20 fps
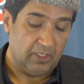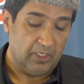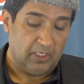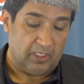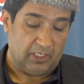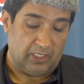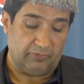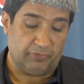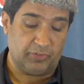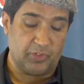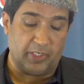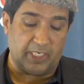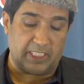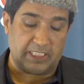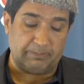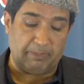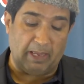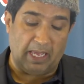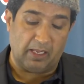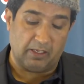If you are
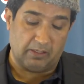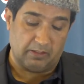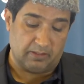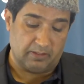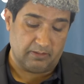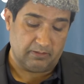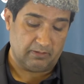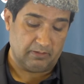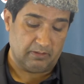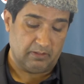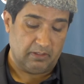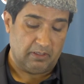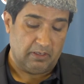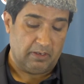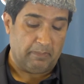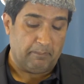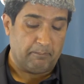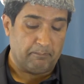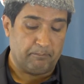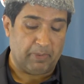expelled,
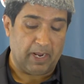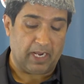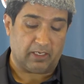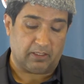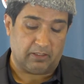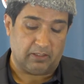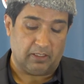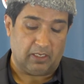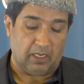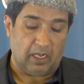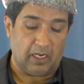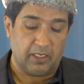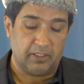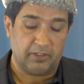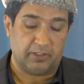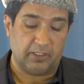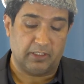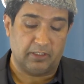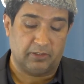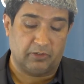beg
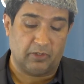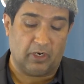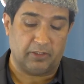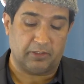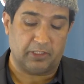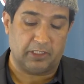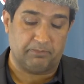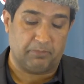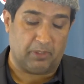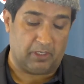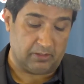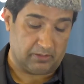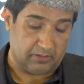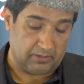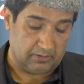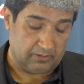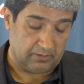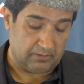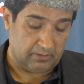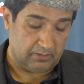until granted pardon.